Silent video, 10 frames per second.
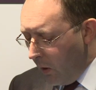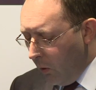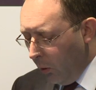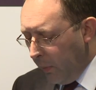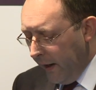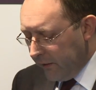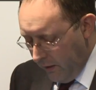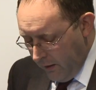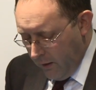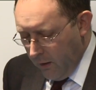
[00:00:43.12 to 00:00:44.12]
albeit
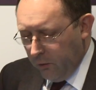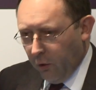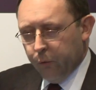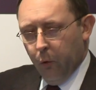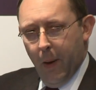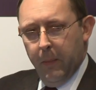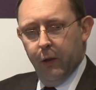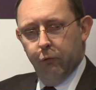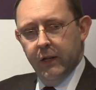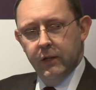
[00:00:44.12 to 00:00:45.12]
not for maybe
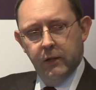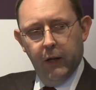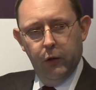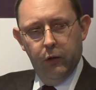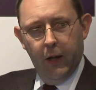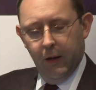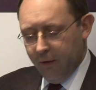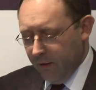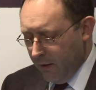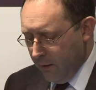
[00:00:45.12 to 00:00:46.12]
the reasons that you
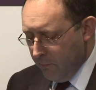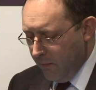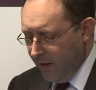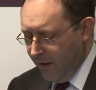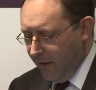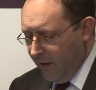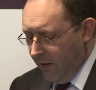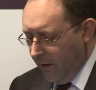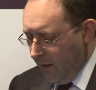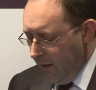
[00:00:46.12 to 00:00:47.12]
think.
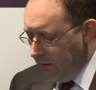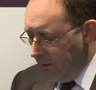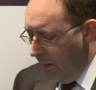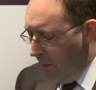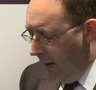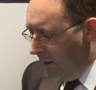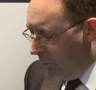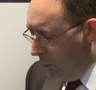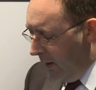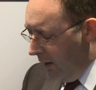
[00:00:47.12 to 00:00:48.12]
It's intimidating
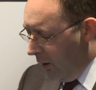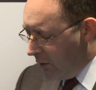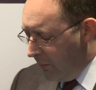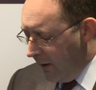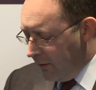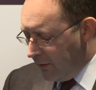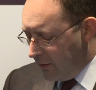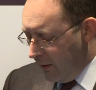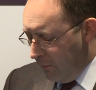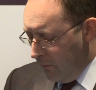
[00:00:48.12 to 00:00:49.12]
for me largely
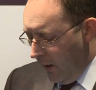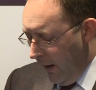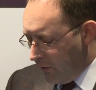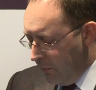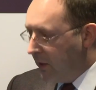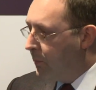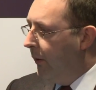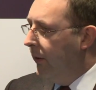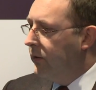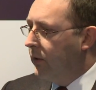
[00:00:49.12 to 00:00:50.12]
because I have some
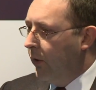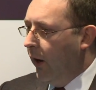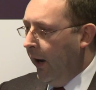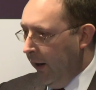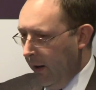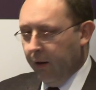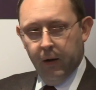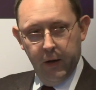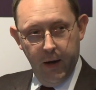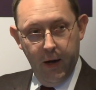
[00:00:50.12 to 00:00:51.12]
experience of the
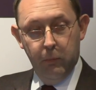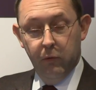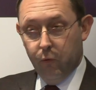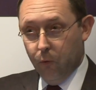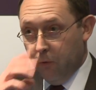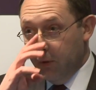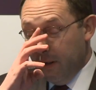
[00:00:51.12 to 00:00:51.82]
IAA before,